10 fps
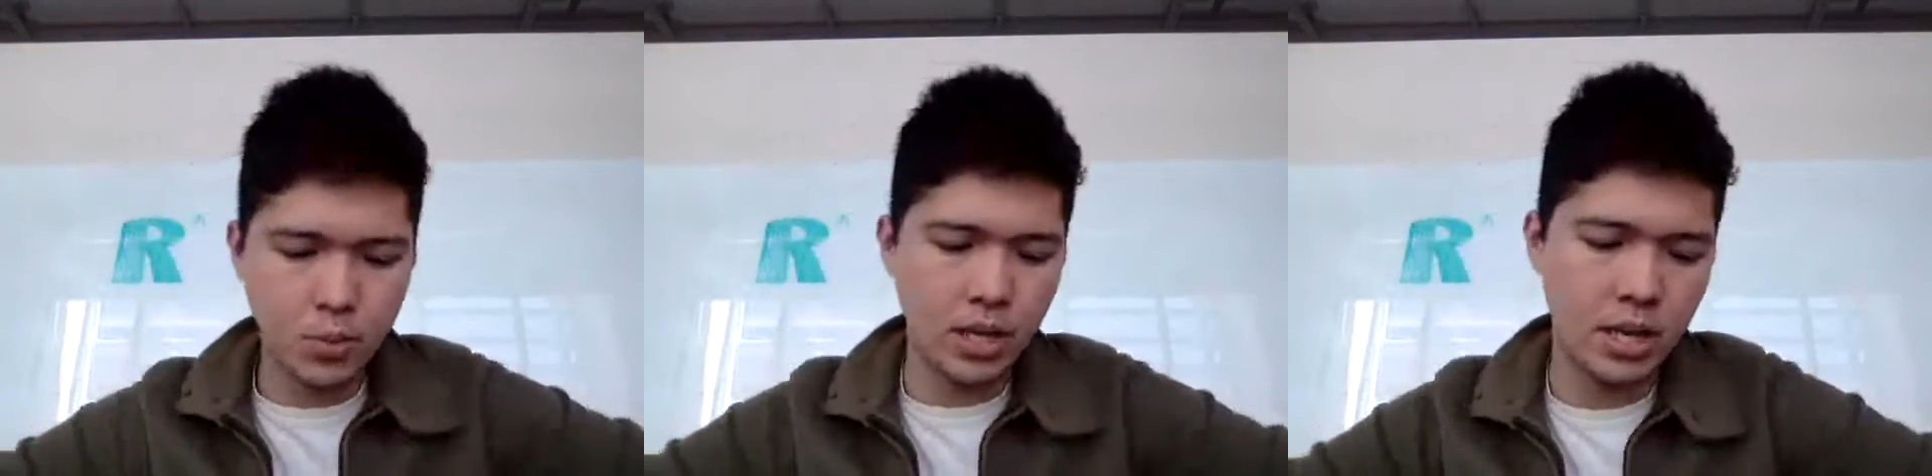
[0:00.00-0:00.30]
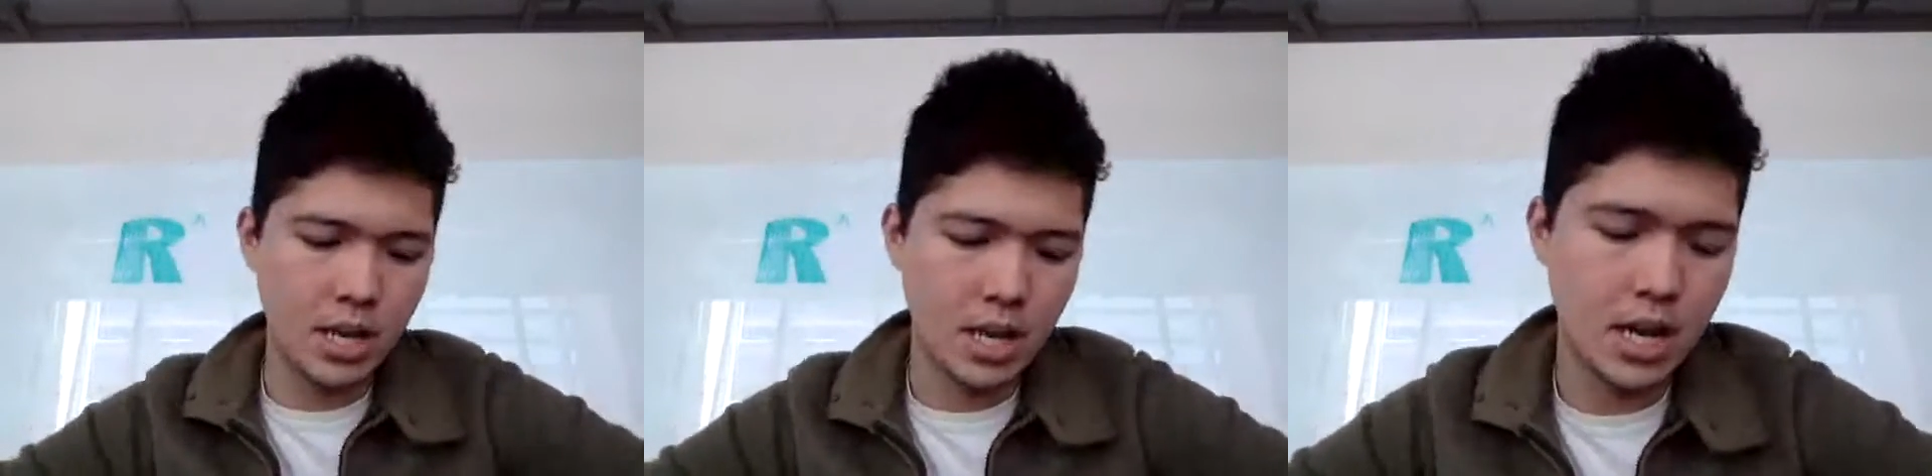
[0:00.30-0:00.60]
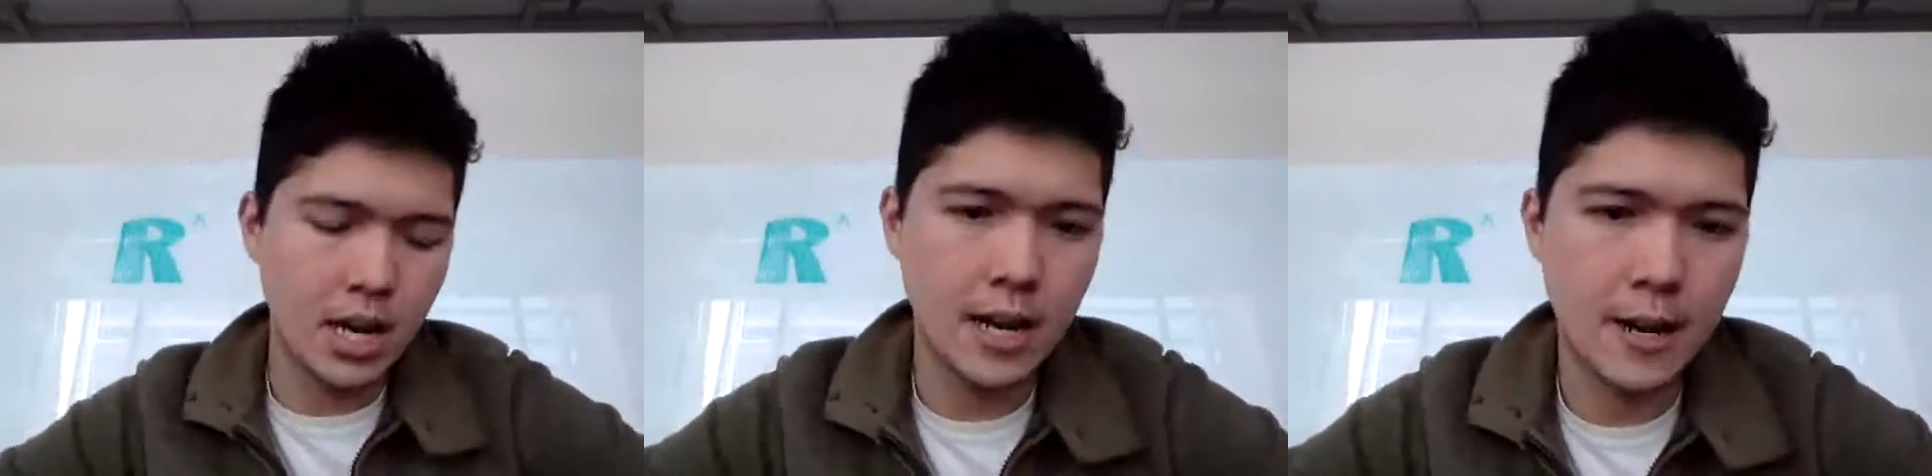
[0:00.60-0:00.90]
We
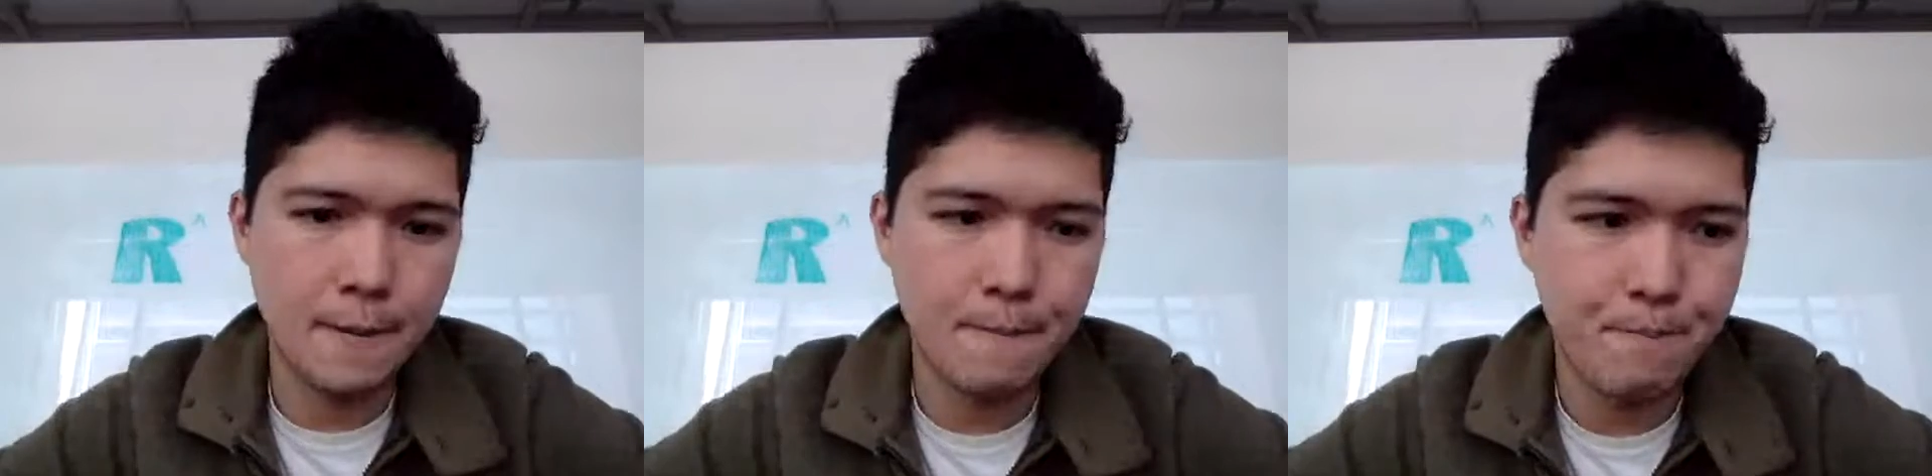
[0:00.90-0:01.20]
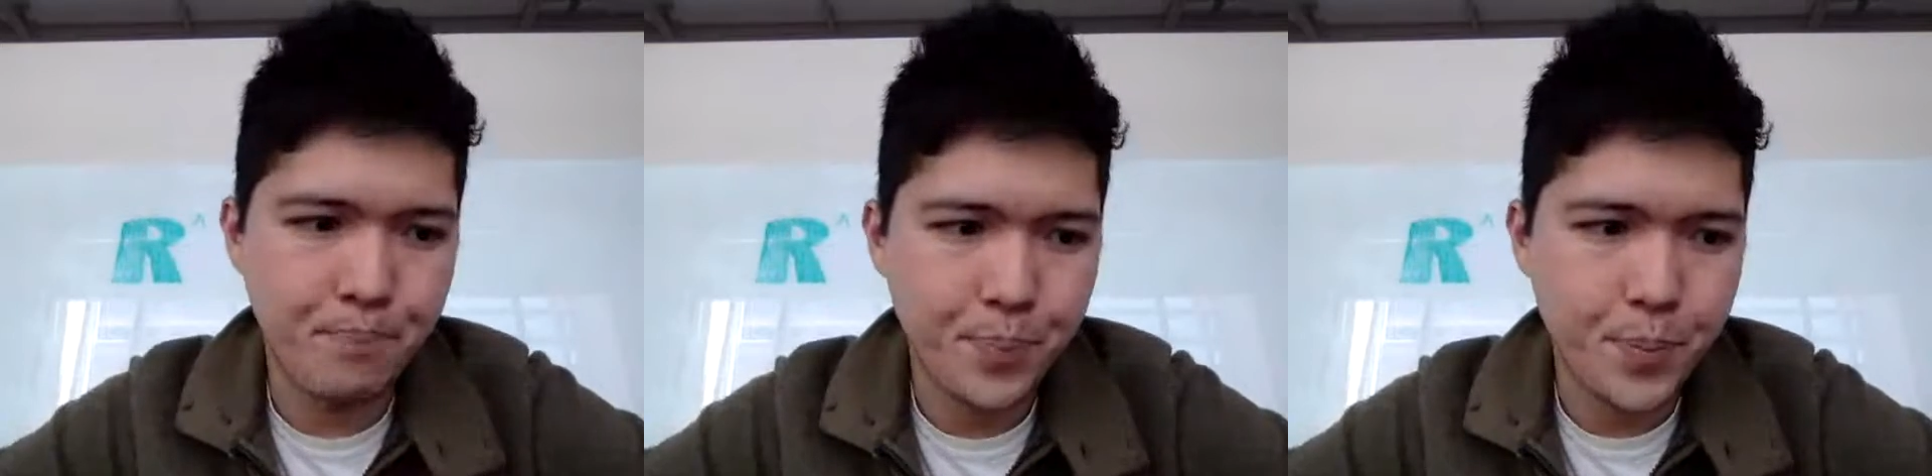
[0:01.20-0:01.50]
are